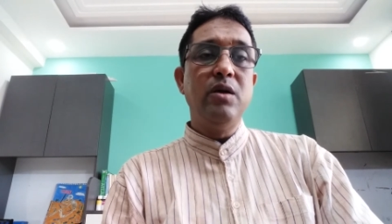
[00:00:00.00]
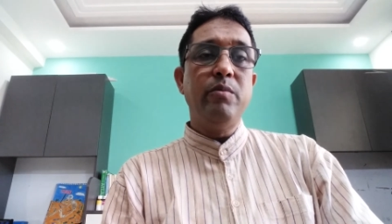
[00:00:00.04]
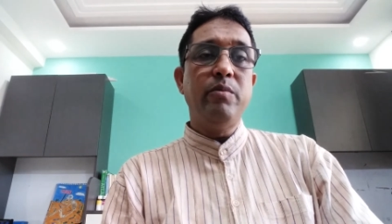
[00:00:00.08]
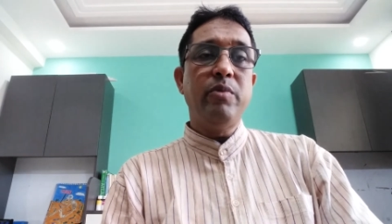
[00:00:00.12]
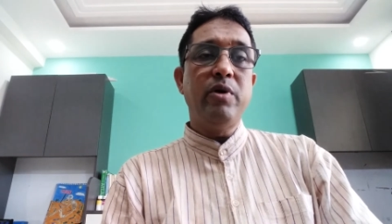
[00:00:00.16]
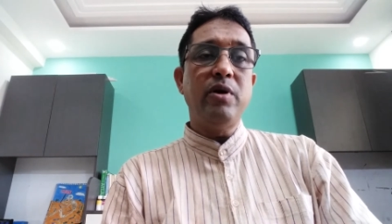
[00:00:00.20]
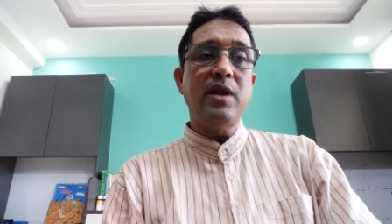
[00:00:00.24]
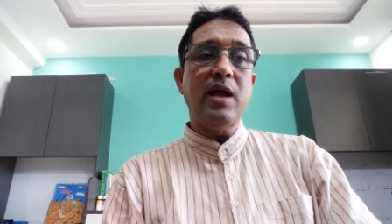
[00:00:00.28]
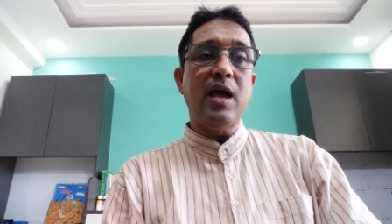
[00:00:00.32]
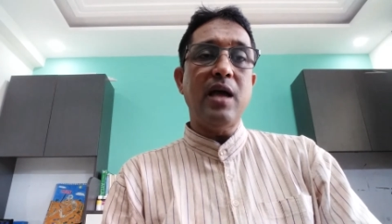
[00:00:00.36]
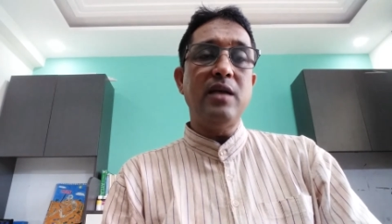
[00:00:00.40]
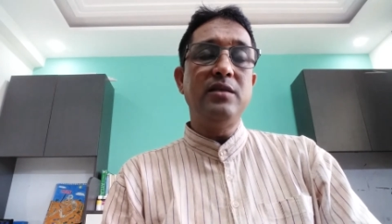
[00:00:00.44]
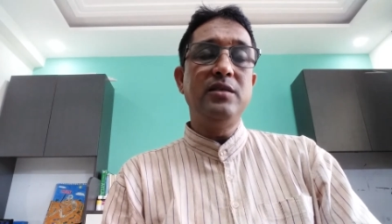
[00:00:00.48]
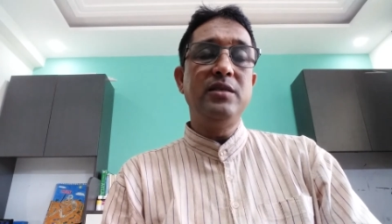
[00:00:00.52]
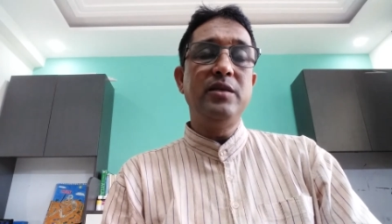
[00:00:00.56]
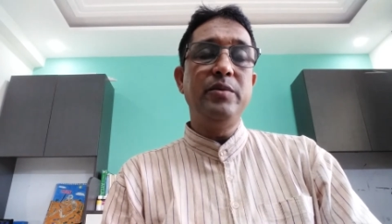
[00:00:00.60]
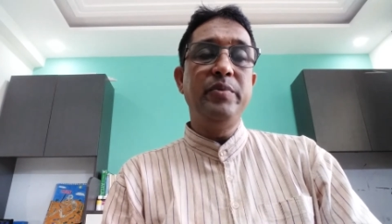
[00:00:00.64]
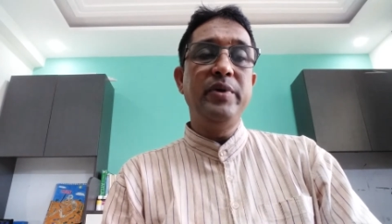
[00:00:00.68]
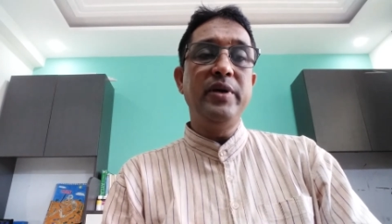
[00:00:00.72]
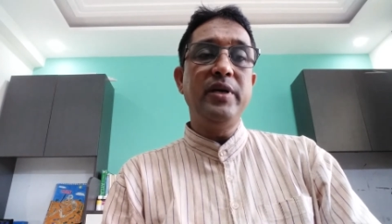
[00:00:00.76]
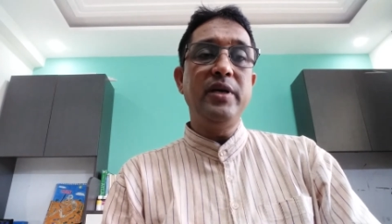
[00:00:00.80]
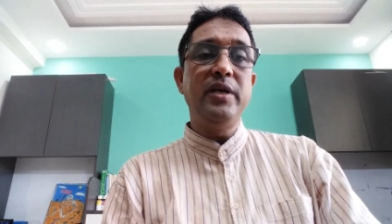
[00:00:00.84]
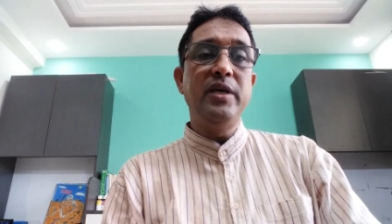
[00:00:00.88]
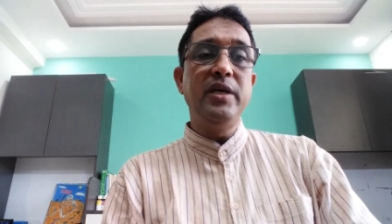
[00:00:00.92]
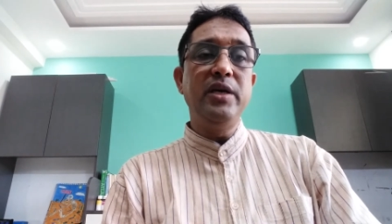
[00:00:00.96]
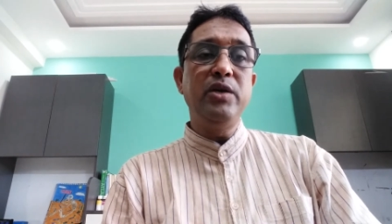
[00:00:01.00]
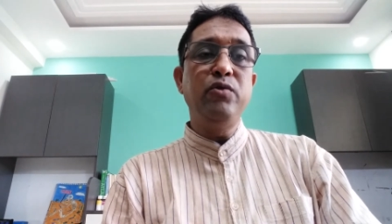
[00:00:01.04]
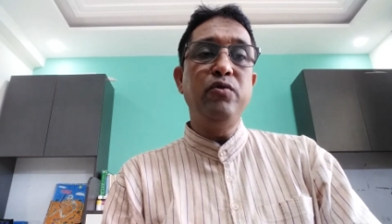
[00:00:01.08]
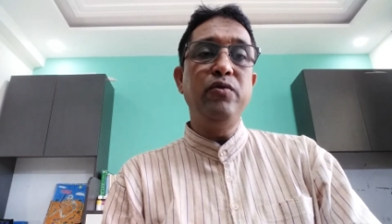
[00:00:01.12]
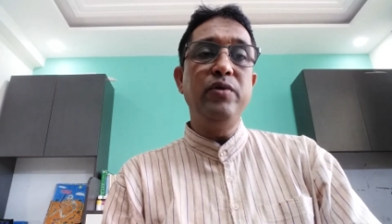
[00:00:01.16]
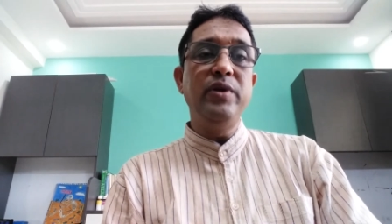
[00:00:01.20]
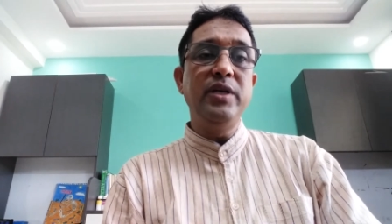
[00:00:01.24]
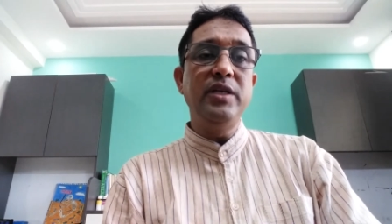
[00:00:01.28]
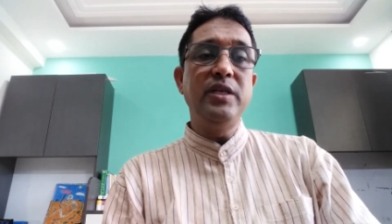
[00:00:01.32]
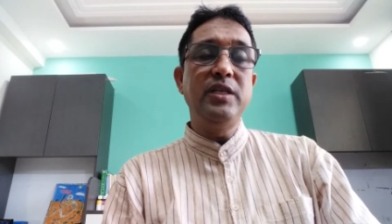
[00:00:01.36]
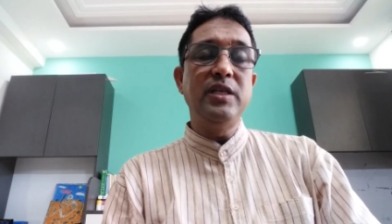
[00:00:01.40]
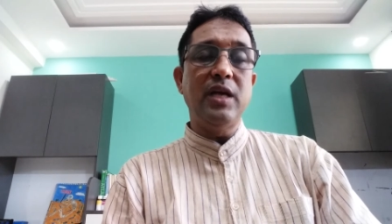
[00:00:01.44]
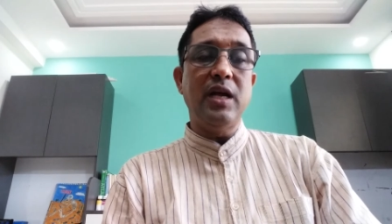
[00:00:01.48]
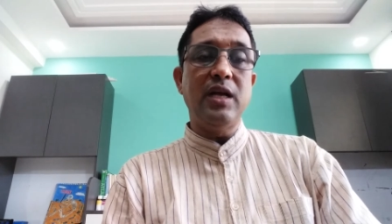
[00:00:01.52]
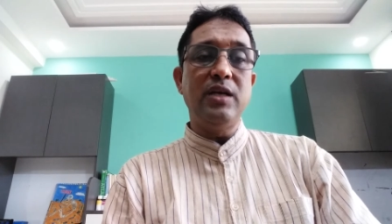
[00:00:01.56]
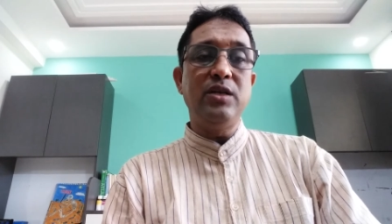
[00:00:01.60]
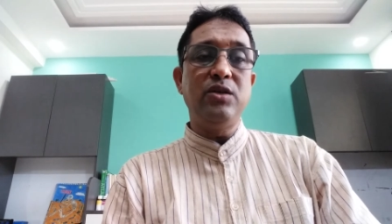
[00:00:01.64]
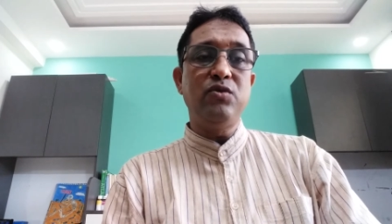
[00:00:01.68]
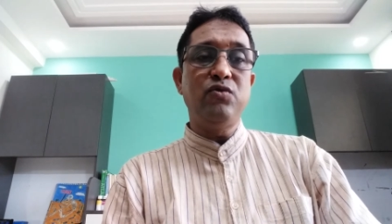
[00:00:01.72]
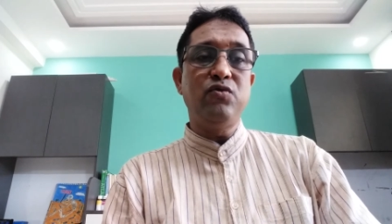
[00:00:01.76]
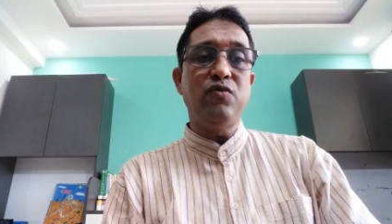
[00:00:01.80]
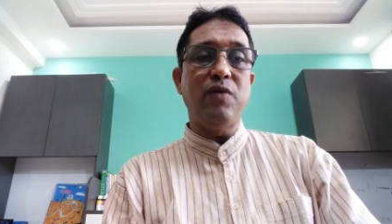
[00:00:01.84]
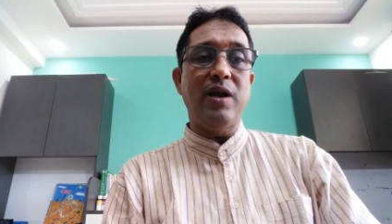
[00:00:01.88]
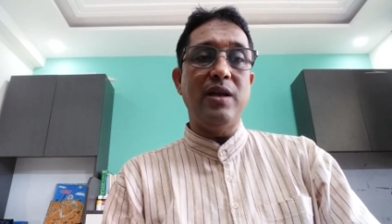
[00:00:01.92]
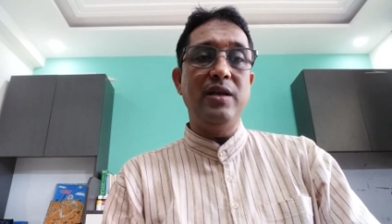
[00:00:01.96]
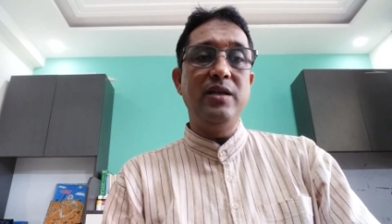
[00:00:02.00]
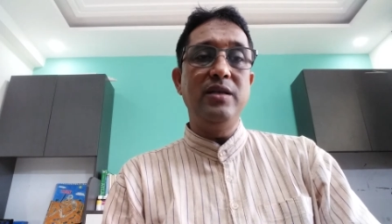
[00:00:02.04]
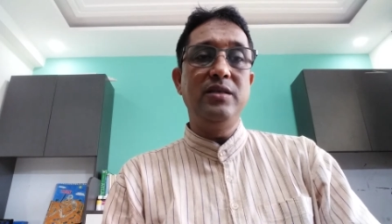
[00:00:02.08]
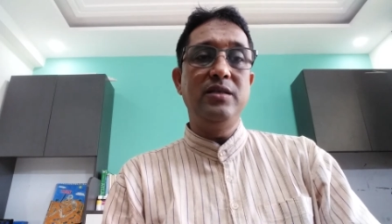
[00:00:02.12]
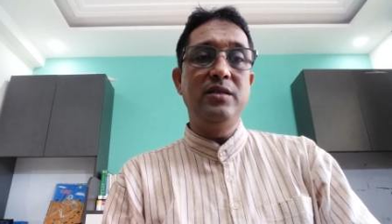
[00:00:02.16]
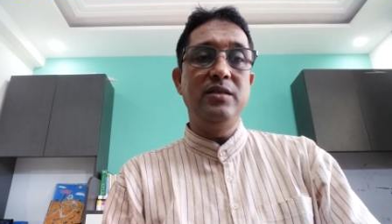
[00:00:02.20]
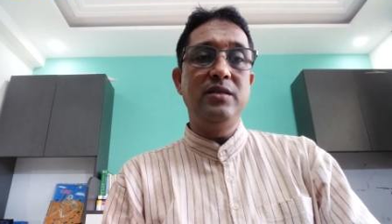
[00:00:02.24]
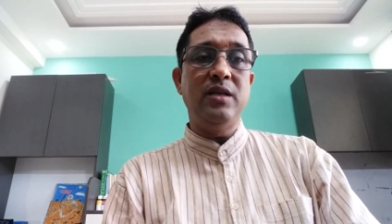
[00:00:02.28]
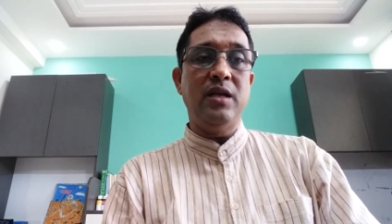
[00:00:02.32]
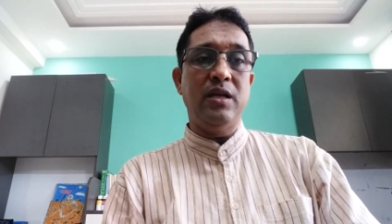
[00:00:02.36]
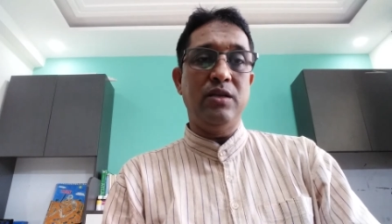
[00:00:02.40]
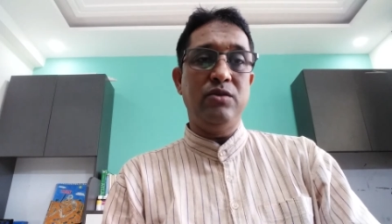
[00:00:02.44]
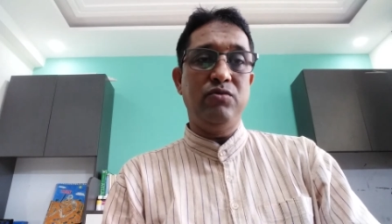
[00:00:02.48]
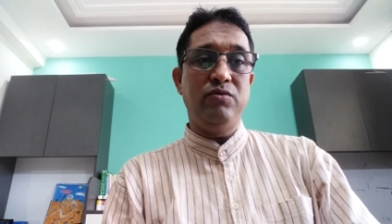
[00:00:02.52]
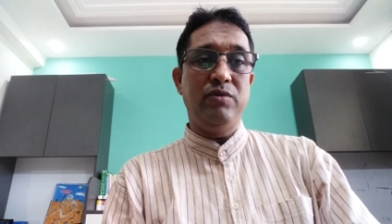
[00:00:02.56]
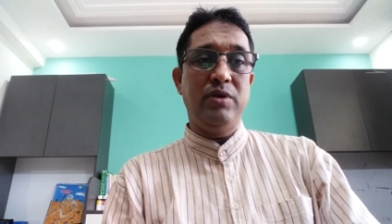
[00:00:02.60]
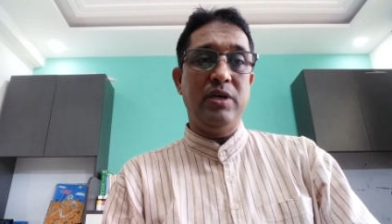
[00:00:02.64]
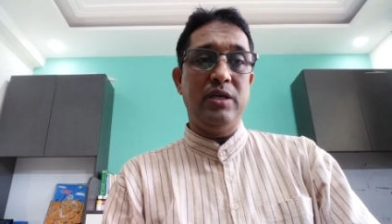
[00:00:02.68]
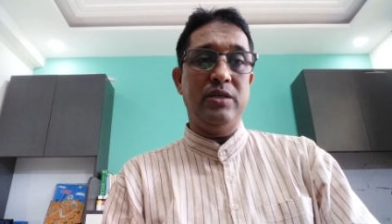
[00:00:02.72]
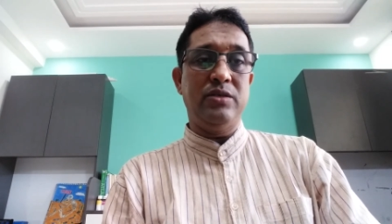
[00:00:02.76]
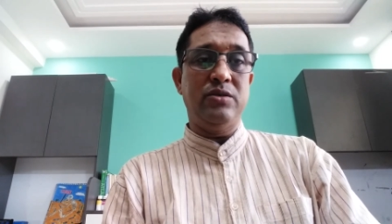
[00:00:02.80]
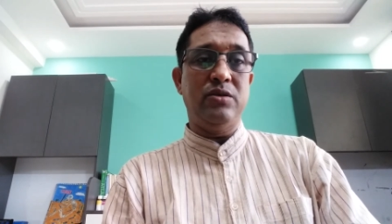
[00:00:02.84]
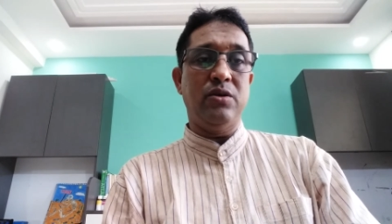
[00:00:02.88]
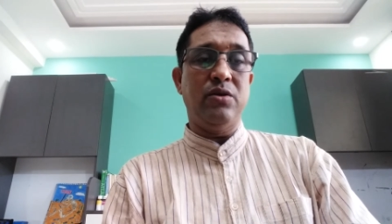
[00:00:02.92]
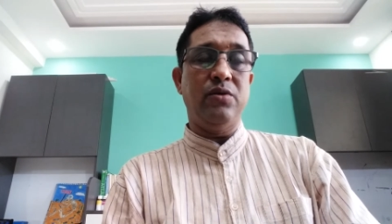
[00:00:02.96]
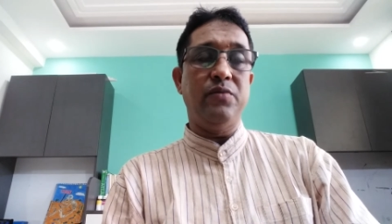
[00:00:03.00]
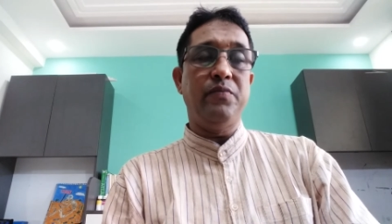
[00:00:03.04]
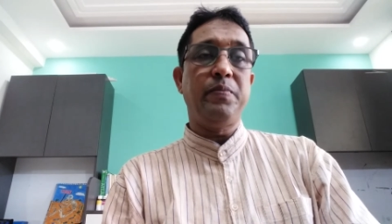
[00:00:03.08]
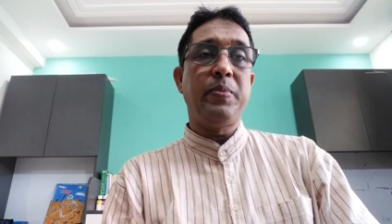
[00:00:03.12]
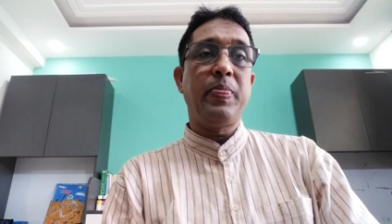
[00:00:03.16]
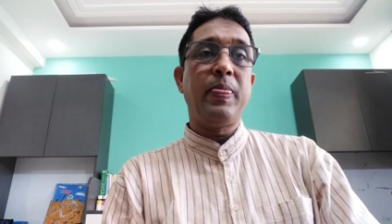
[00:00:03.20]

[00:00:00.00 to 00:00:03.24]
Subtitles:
for achieving equity and quality in education.